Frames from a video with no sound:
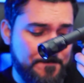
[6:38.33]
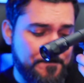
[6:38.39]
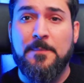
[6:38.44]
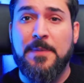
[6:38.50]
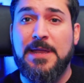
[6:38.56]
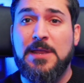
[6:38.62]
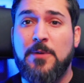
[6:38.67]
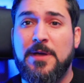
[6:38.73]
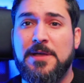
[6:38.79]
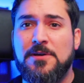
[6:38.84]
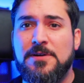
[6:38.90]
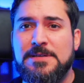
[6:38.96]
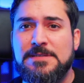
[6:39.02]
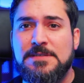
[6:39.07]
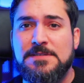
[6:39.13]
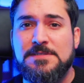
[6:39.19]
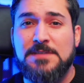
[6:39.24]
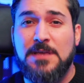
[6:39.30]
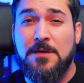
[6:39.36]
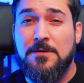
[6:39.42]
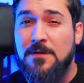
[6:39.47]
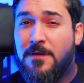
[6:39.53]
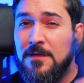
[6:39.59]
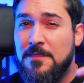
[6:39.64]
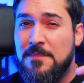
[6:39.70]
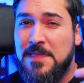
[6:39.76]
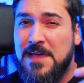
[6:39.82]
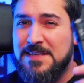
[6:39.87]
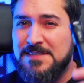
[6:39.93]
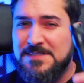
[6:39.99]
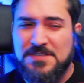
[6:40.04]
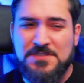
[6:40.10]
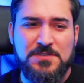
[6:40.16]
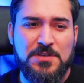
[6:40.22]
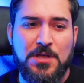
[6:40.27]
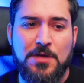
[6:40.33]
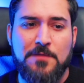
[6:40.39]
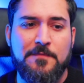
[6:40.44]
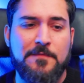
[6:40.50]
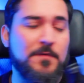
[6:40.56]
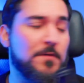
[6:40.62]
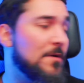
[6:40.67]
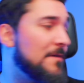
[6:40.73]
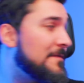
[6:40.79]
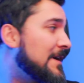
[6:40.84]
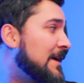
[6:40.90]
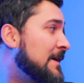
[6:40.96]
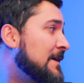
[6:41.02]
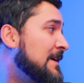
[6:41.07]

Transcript: But anyway guys, so that's just an overview of it.